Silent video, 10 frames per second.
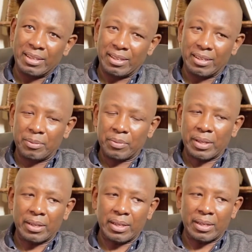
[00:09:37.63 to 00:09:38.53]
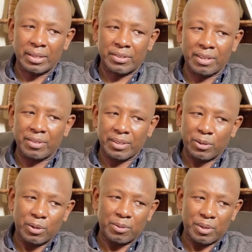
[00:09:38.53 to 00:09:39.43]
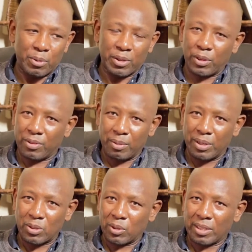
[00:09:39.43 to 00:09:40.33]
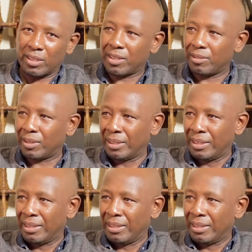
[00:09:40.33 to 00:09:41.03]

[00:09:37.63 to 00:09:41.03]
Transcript: Um, her driver, they were a wealthy family, so they had a driver.